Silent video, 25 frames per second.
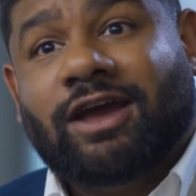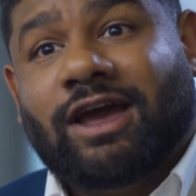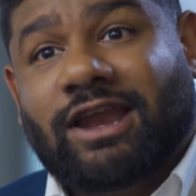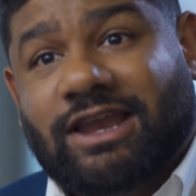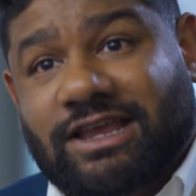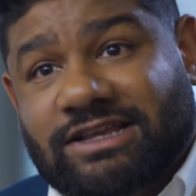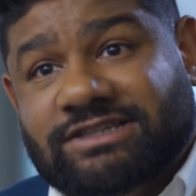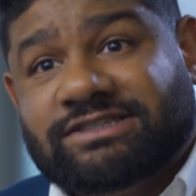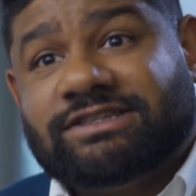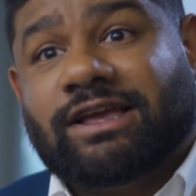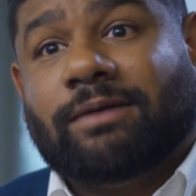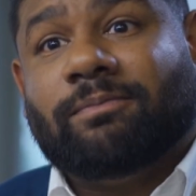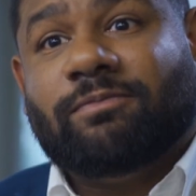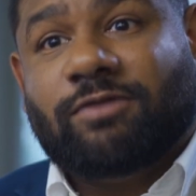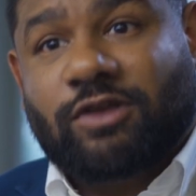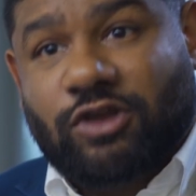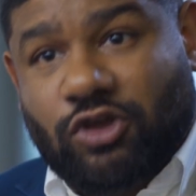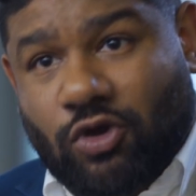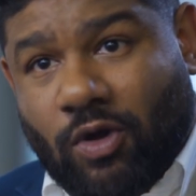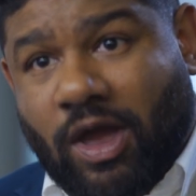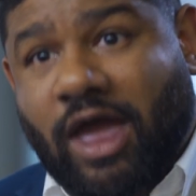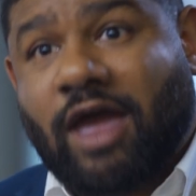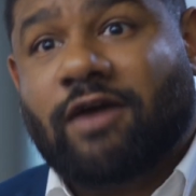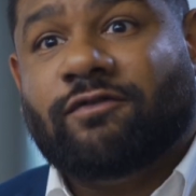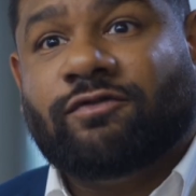It is something
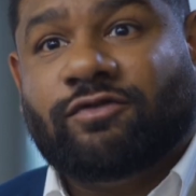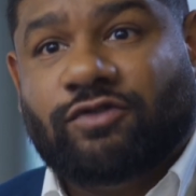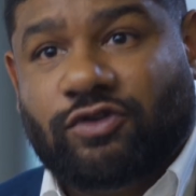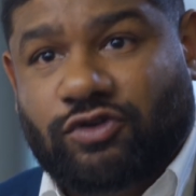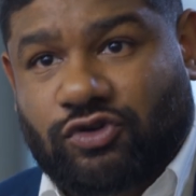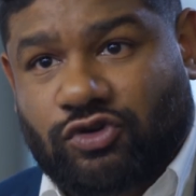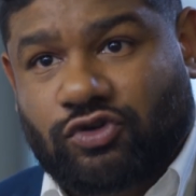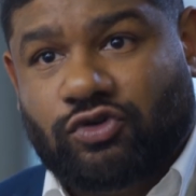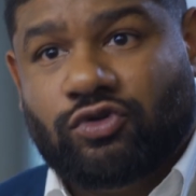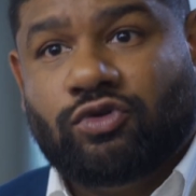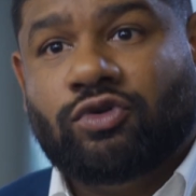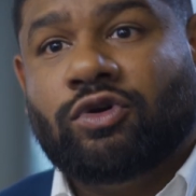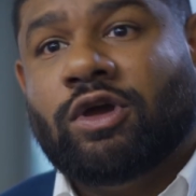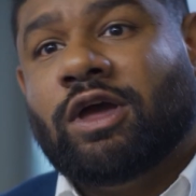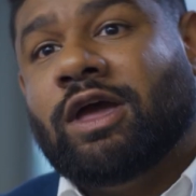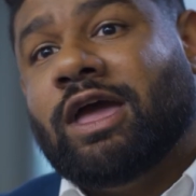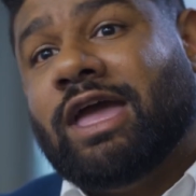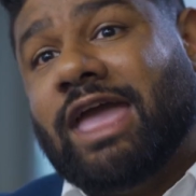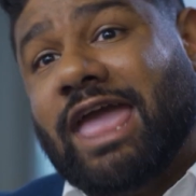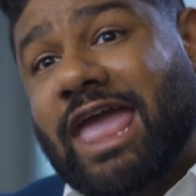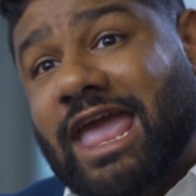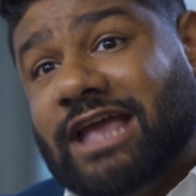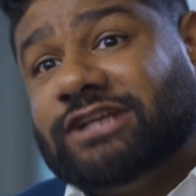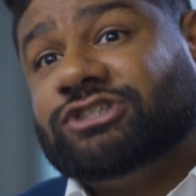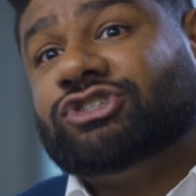you have to do
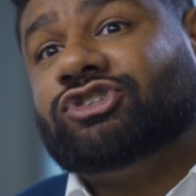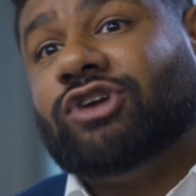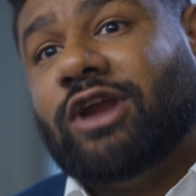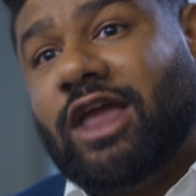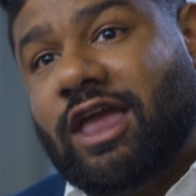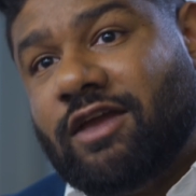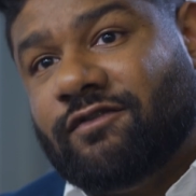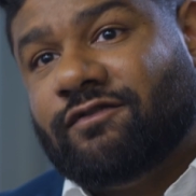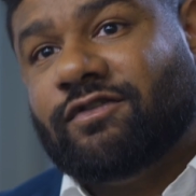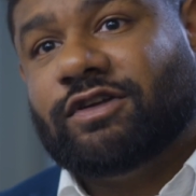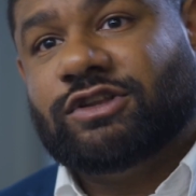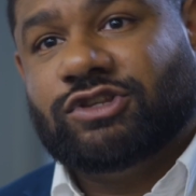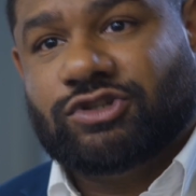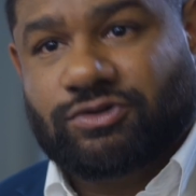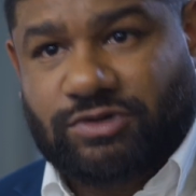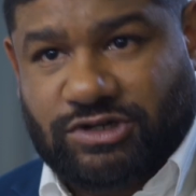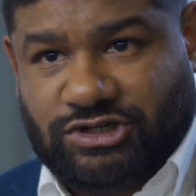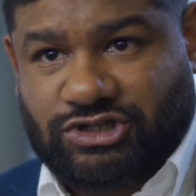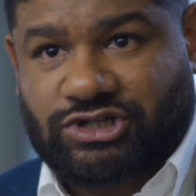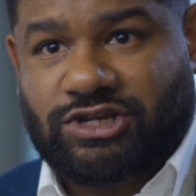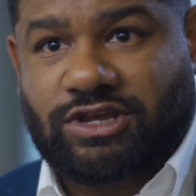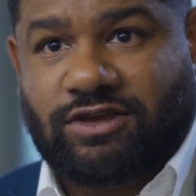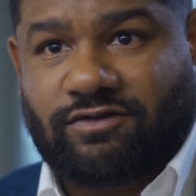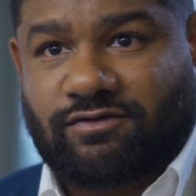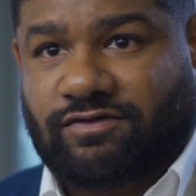extra effort to
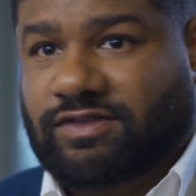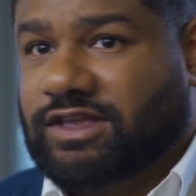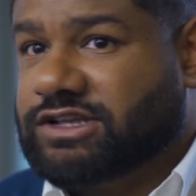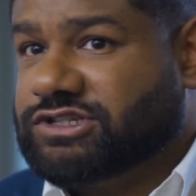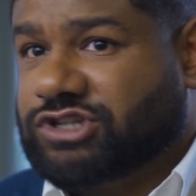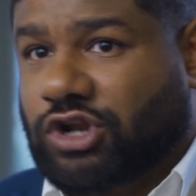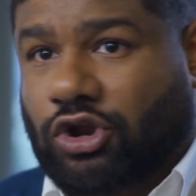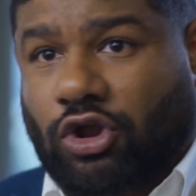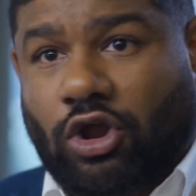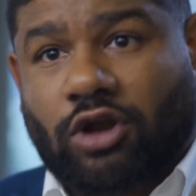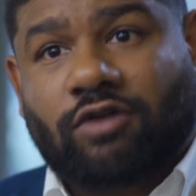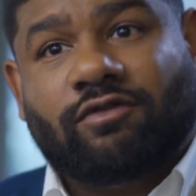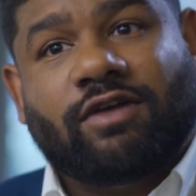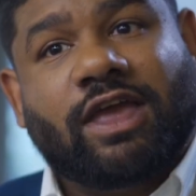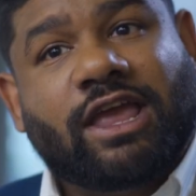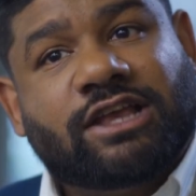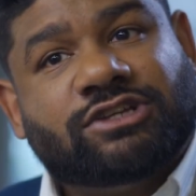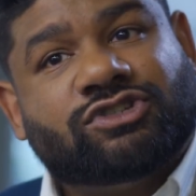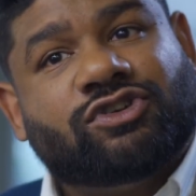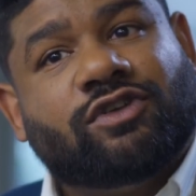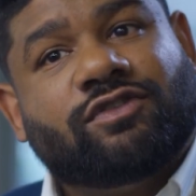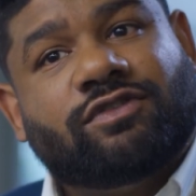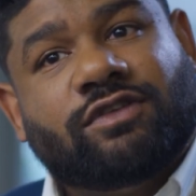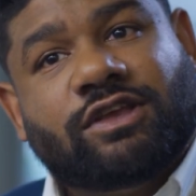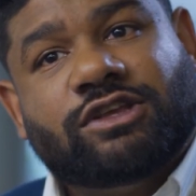achieve. There's a lot of
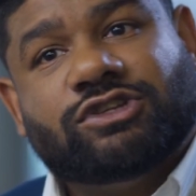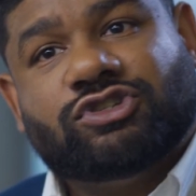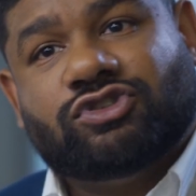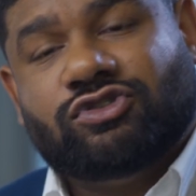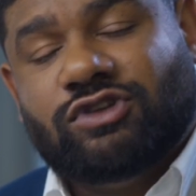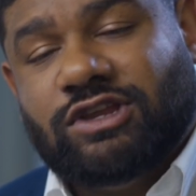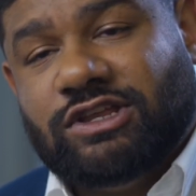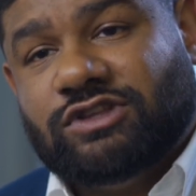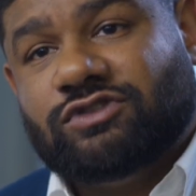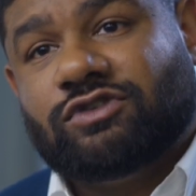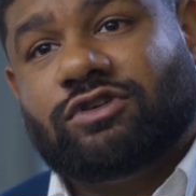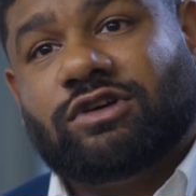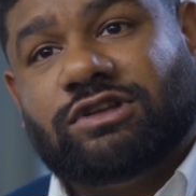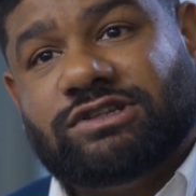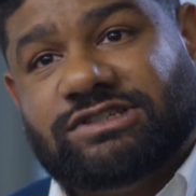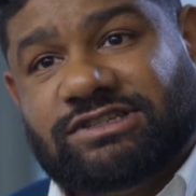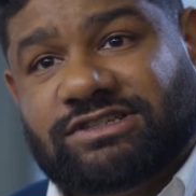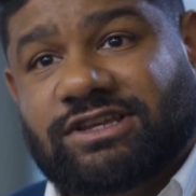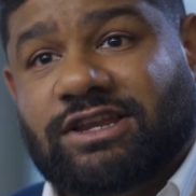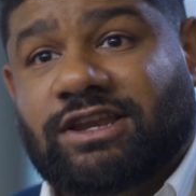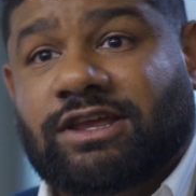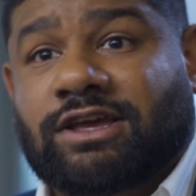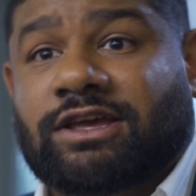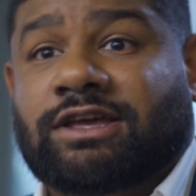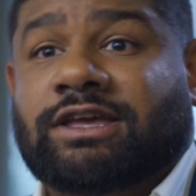extra things you need to
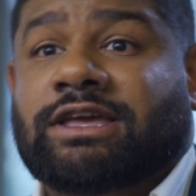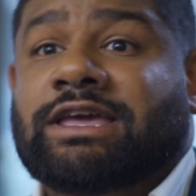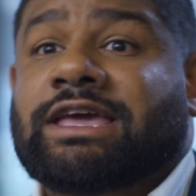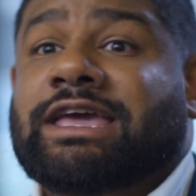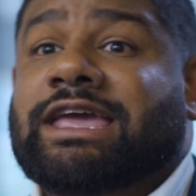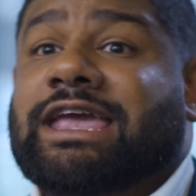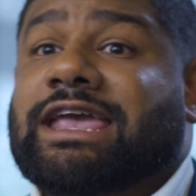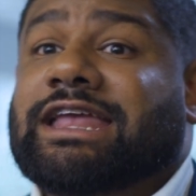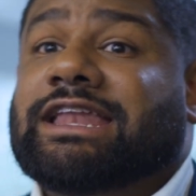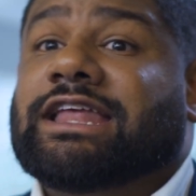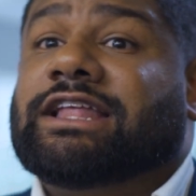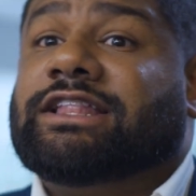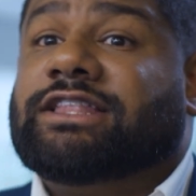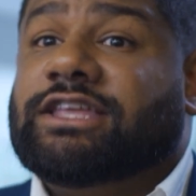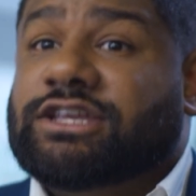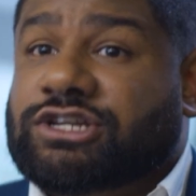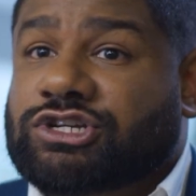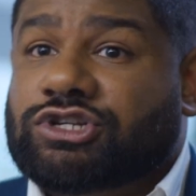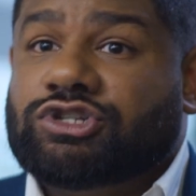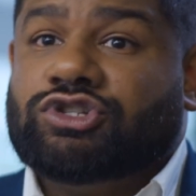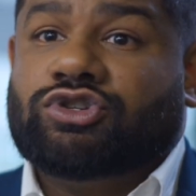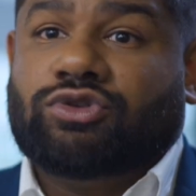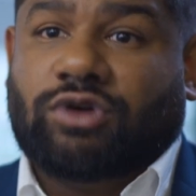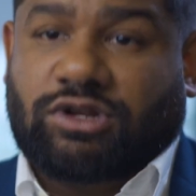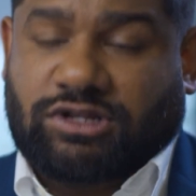consider in
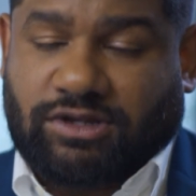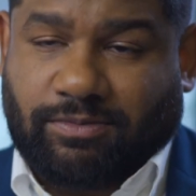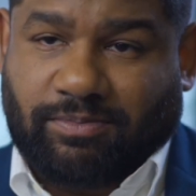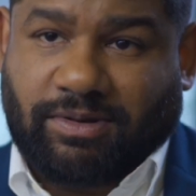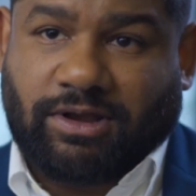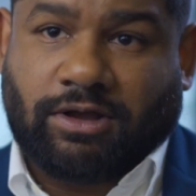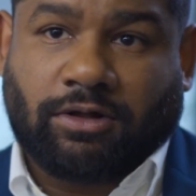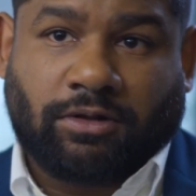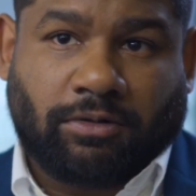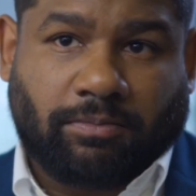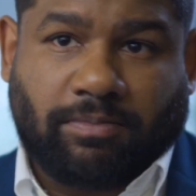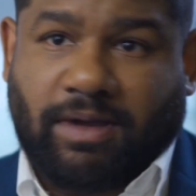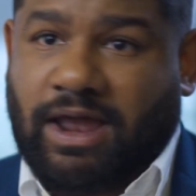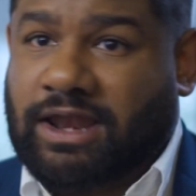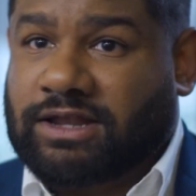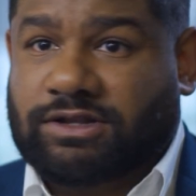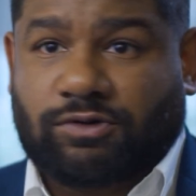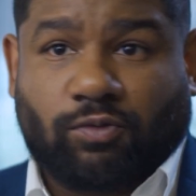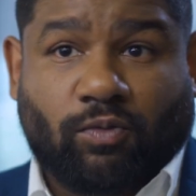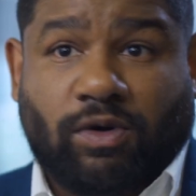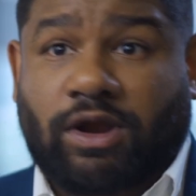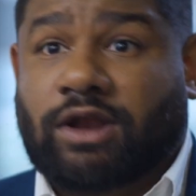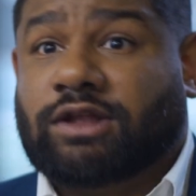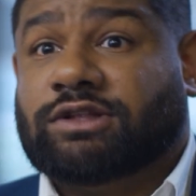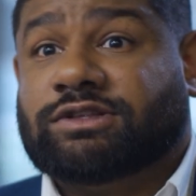addition to what
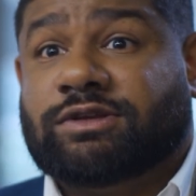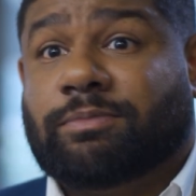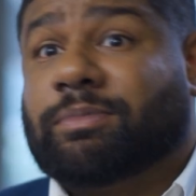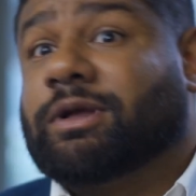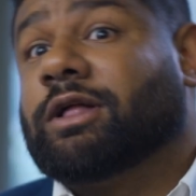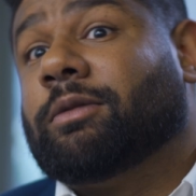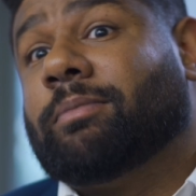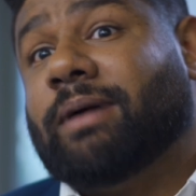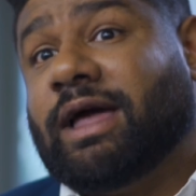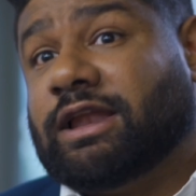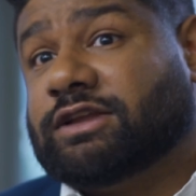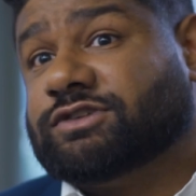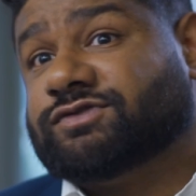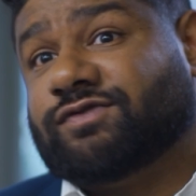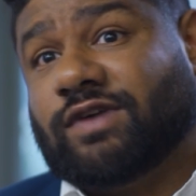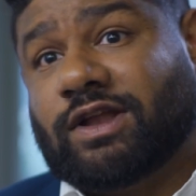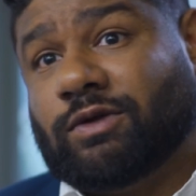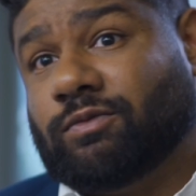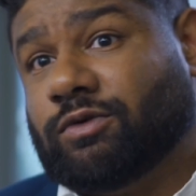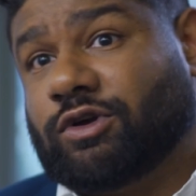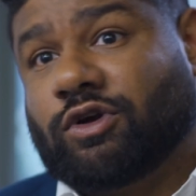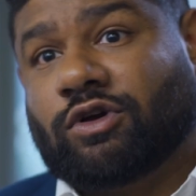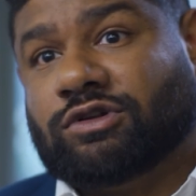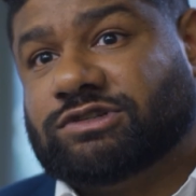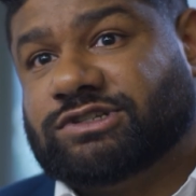a typical balanced
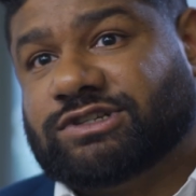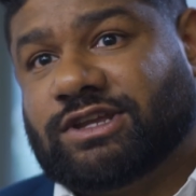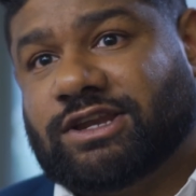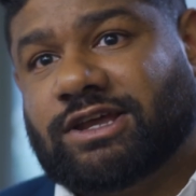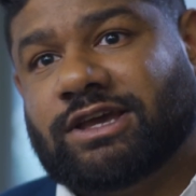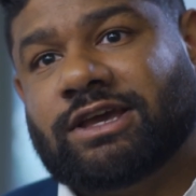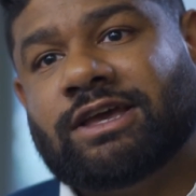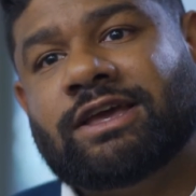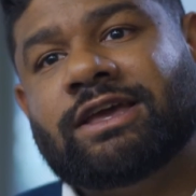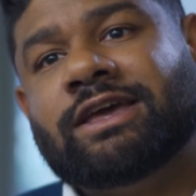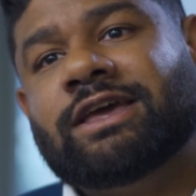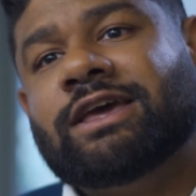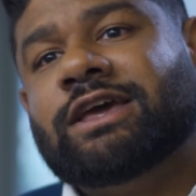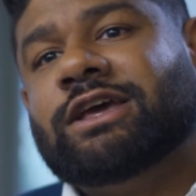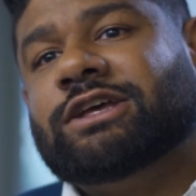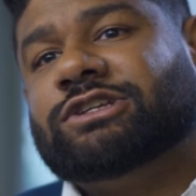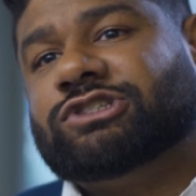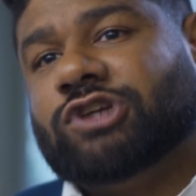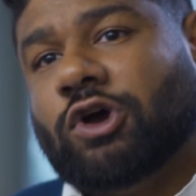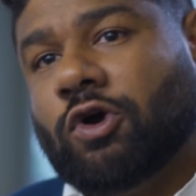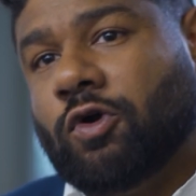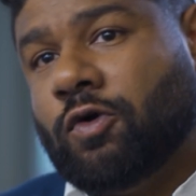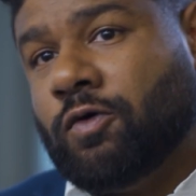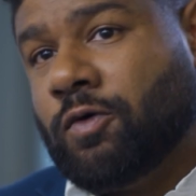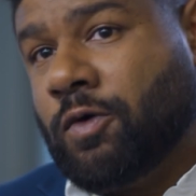fund would consider.
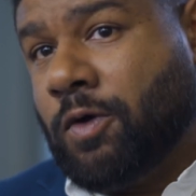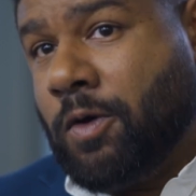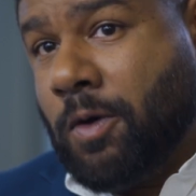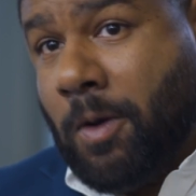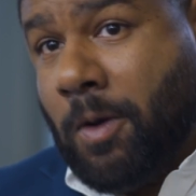So